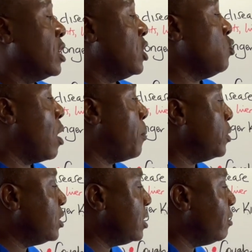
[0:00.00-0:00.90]
you are
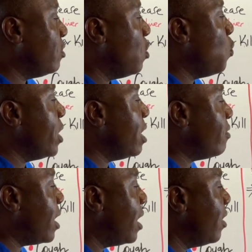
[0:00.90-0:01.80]
positive
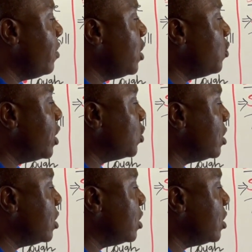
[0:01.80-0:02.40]
whenever the duration